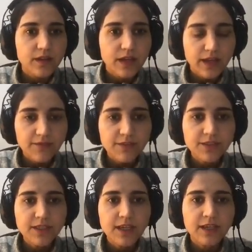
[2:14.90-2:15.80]
After
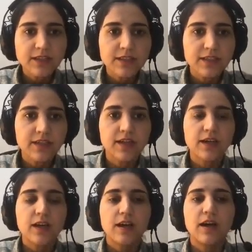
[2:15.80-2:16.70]
that,
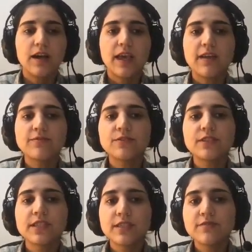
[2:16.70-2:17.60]
I have to
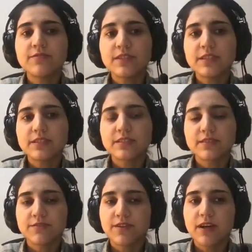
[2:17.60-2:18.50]
give this
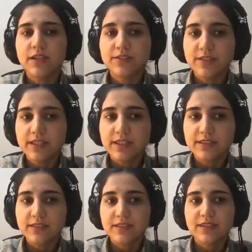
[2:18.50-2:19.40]
file to
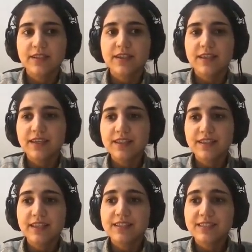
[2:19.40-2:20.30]
Git. Git
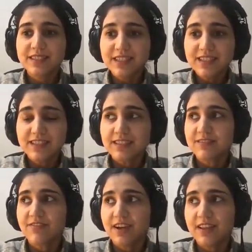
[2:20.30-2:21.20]
can see this
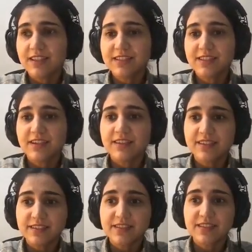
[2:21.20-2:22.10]
file inside
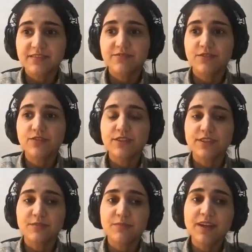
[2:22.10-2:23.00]
this
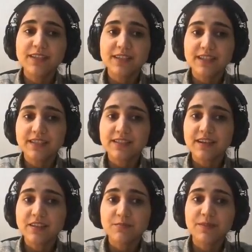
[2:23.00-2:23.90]
folder, but it has
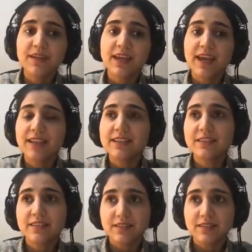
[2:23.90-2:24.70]
not been added.